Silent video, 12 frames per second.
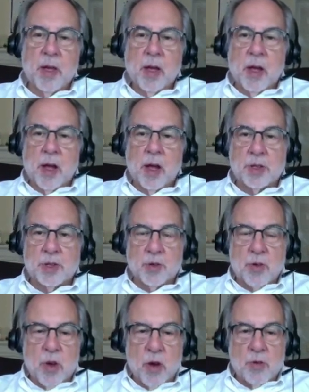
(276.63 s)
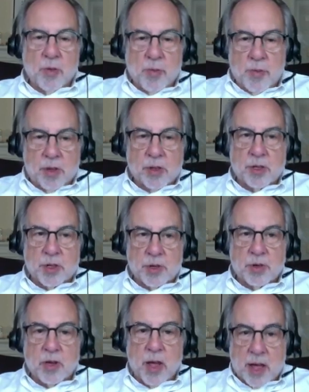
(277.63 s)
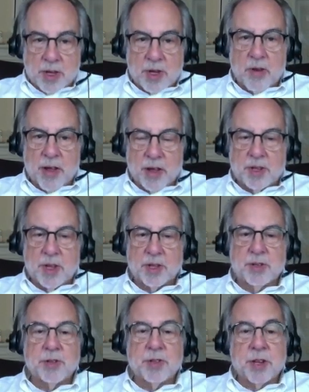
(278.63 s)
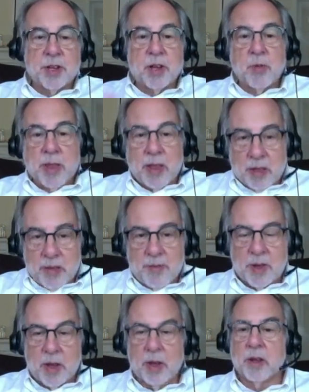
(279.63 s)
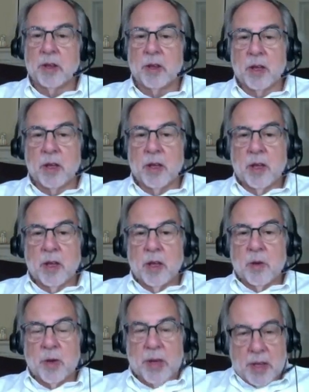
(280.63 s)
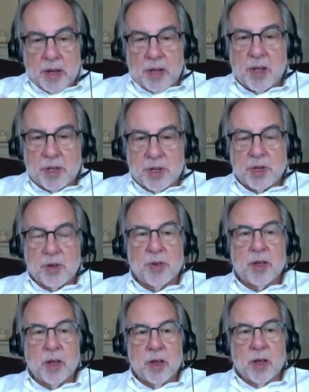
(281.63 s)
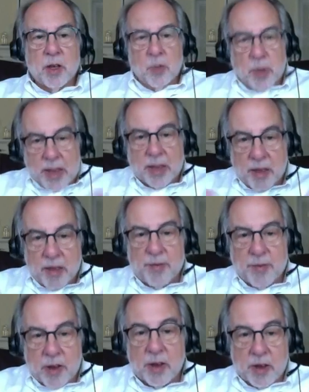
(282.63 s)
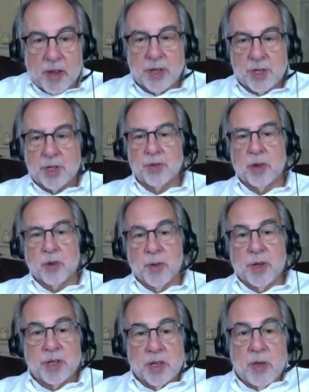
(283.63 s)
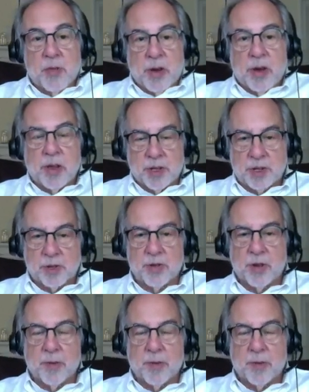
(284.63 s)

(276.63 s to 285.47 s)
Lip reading: On Sukkot, we build a sukkah as our ancestors did, and we live in it. We eat history, we live in history, we sleep in history.